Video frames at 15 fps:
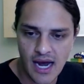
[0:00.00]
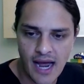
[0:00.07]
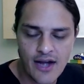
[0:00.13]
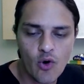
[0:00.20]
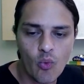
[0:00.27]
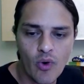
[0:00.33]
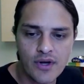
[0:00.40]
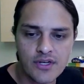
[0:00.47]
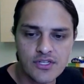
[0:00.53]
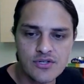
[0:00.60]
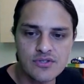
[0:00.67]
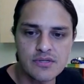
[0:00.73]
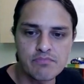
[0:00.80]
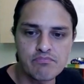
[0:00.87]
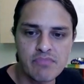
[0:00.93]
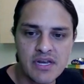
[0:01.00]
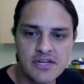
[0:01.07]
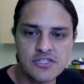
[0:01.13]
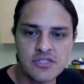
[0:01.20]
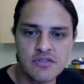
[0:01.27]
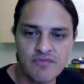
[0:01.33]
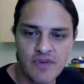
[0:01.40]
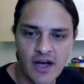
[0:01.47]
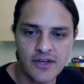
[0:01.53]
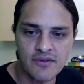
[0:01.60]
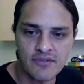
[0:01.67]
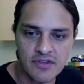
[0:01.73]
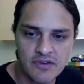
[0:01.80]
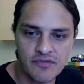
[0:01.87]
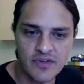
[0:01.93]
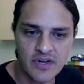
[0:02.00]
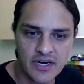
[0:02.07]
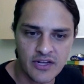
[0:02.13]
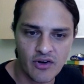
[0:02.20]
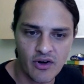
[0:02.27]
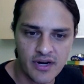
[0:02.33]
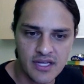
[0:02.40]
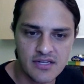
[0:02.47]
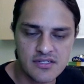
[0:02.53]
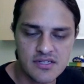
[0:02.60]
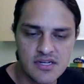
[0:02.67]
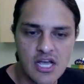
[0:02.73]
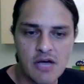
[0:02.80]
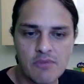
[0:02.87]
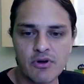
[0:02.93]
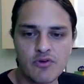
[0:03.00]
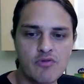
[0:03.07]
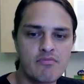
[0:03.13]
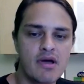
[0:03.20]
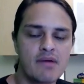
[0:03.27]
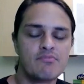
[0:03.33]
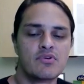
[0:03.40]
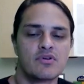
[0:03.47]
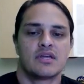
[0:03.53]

don't want to diminish the value of the affinity audience, but remember